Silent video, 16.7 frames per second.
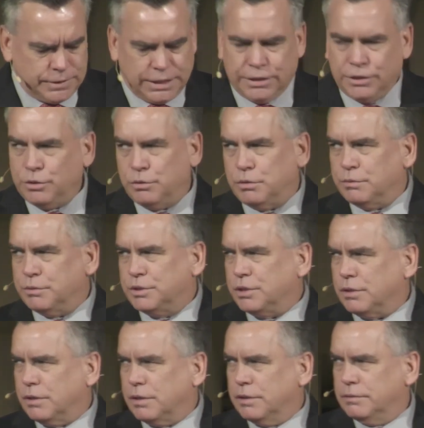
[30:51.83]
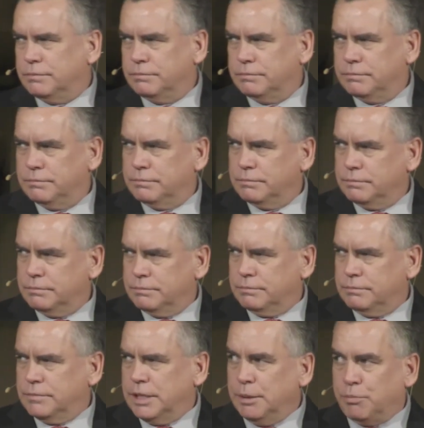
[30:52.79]
He knew it was hard.
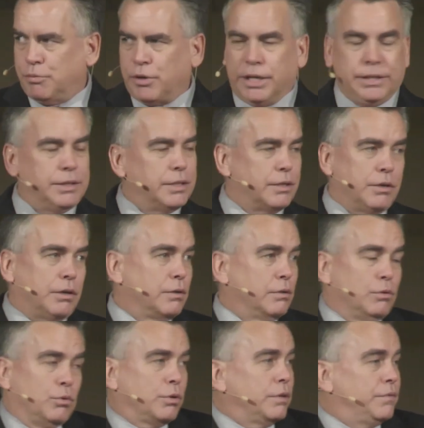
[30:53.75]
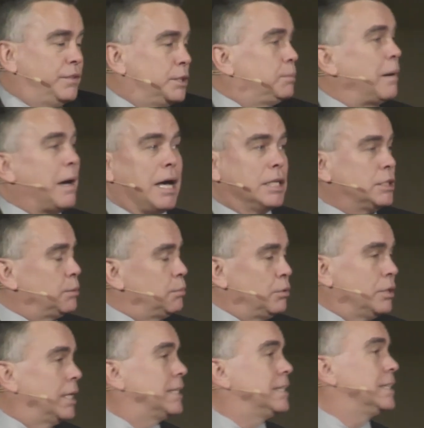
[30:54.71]
He prayed in the garden, Lord, if it's
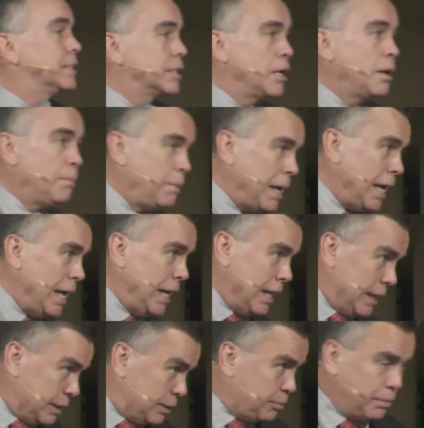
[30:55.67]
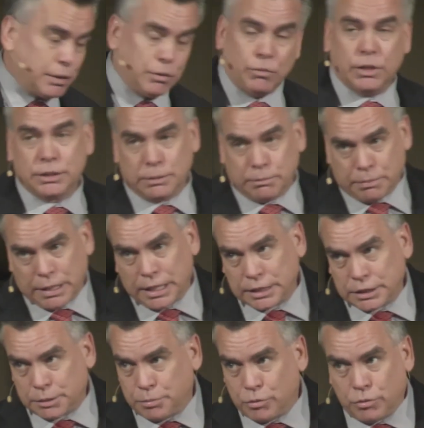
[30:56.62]
possible, let this cup pass. But it wasn't
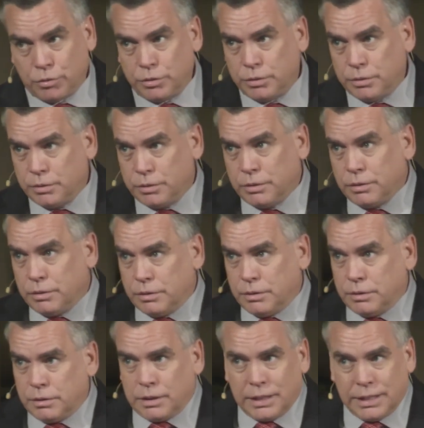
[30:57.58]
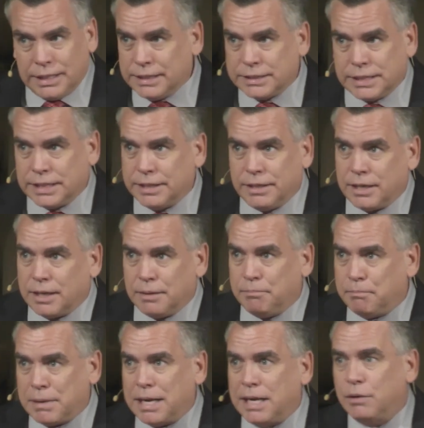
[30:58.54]
possible. And he said,
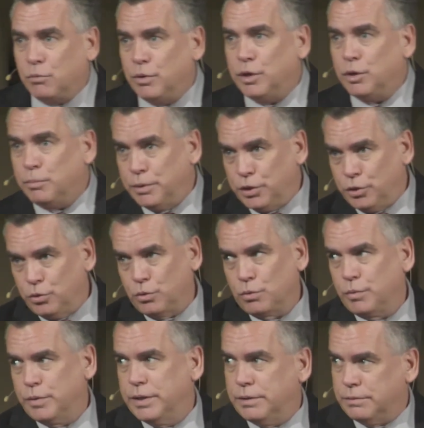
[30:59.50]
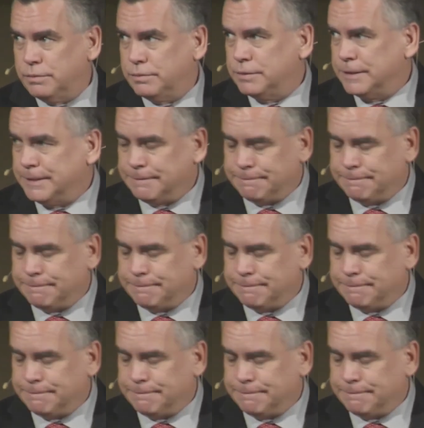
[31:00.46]
Not my will, but your will.